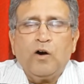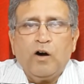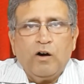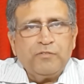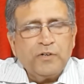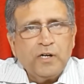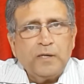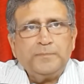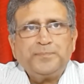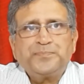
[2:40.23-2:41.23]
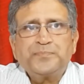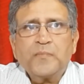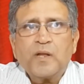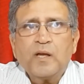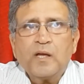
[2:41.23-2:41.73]
of
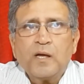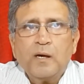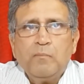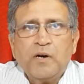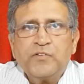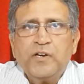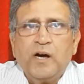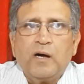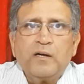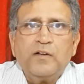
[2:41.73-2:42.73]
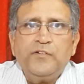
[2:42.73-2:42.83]
Mercia,